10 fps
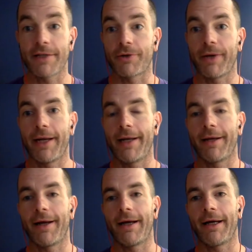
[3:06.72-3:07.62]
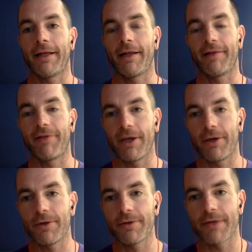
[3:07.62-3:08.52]
great, and I love that you
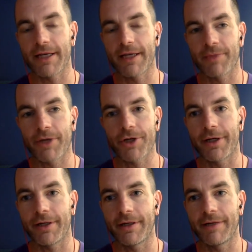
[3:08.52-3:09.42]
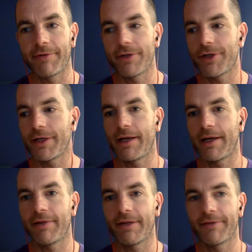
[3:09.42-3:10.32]
use that expression, undifferentiated
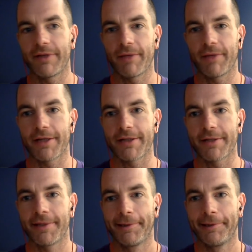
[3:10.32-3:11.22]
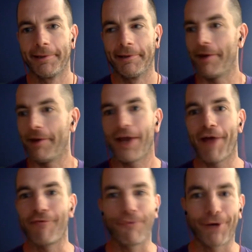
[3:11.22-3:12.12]
heavy lifting, because I think
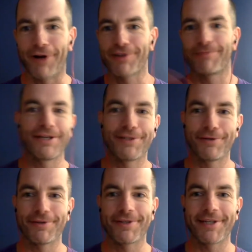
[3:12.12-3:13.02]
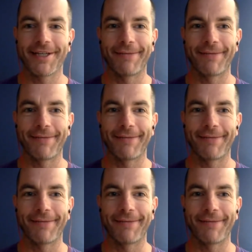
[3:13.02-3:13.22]
everyone in our space uses it.